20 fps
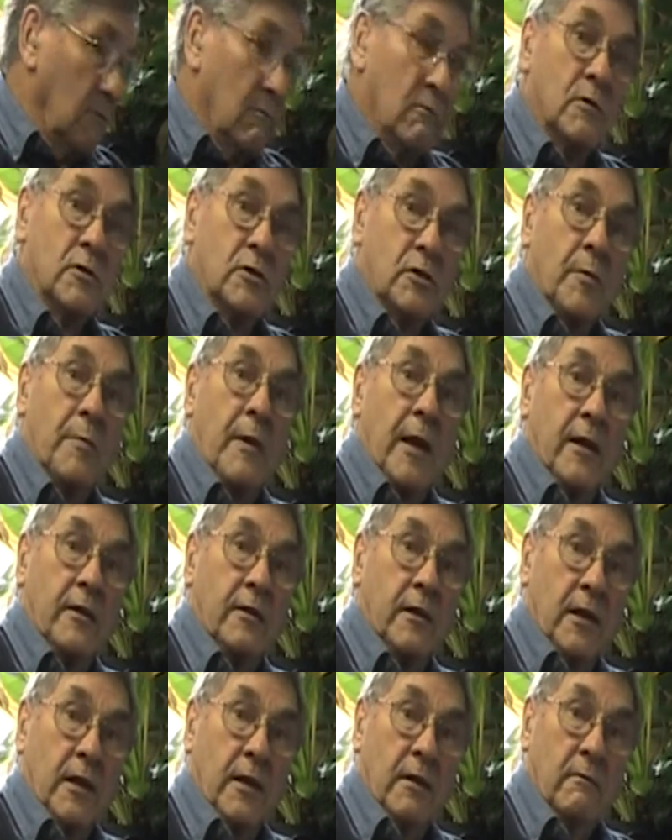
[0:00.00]
was the
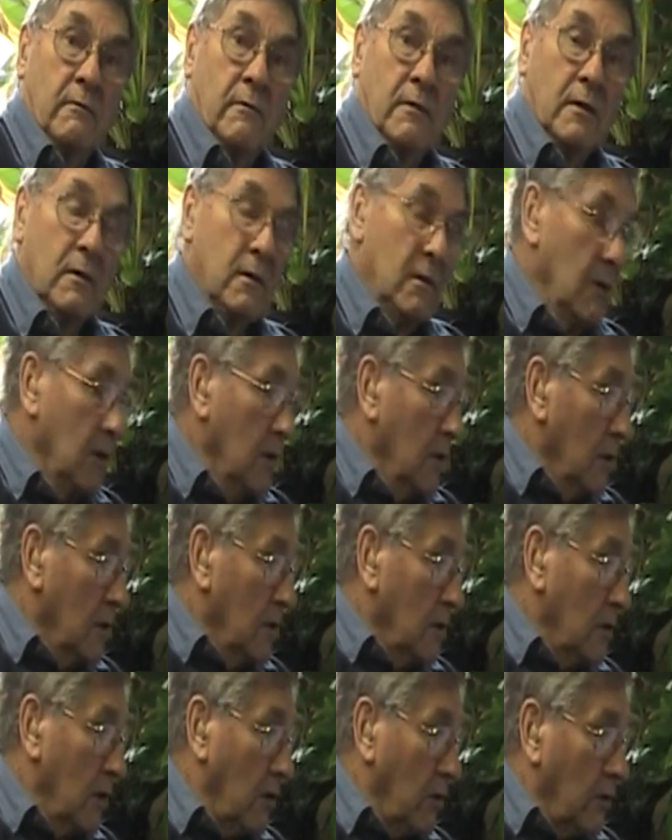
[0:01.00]
bounty.
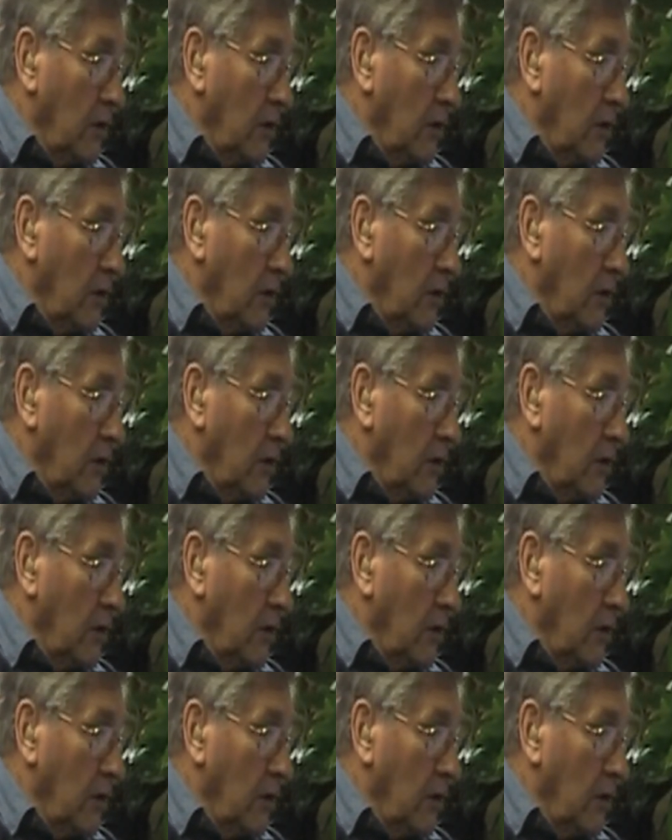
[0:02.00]
And I